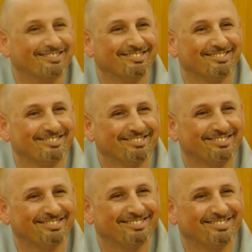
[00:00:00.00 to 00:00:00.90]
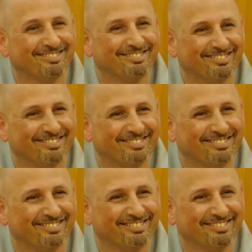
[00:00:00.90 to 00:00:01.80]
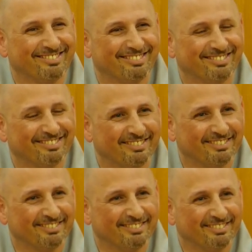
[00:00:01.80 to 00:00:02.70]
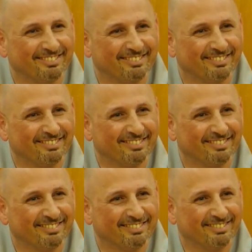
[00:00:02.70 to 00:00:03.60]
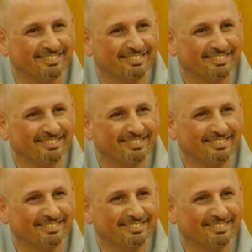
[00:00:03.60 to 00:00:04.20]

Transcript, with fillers: I can see you in those few days with many challenges.